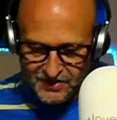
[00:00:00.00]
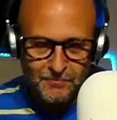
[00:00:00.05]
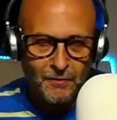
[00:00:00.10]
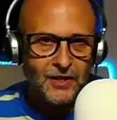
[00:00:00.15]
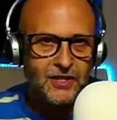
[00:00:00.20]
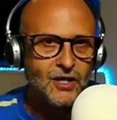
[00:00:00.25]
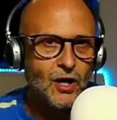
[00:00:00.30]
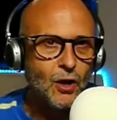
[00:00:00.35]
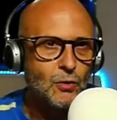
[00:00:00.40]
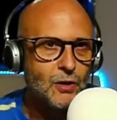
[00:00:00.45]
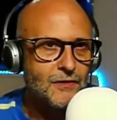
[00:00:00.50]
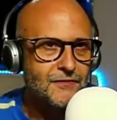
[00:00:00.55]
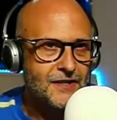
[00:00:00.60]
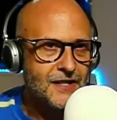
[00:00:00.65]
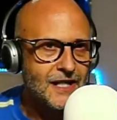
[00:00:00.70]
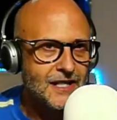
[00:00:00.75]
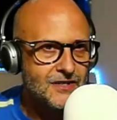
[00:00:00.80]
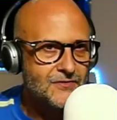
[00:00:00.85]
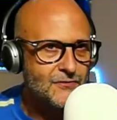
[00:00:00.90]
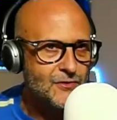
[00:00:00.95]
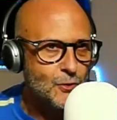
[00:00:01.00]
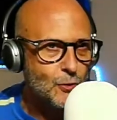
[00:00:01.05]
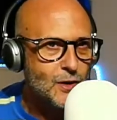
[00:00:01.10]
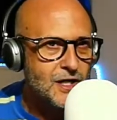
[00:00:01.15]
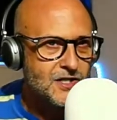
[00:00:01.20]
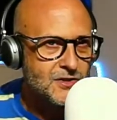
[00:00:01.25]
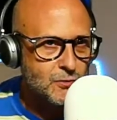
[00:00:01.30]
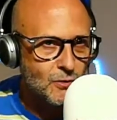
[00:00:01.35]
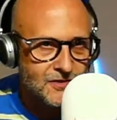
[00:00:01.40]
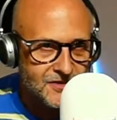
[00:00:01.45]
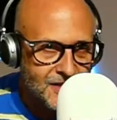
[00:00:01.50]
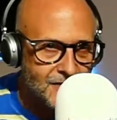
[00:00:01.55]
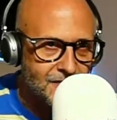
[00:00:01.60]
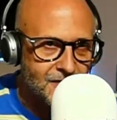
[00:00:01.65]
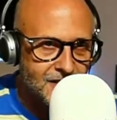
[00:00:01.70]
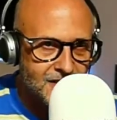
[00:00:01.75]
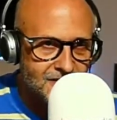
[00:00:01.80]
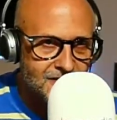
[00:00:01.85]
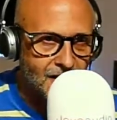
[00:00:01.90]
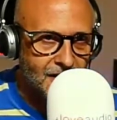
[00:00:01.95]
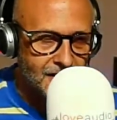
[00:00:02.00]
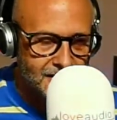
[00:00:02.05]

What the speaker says: goal over the next few weeks. Once everything's done and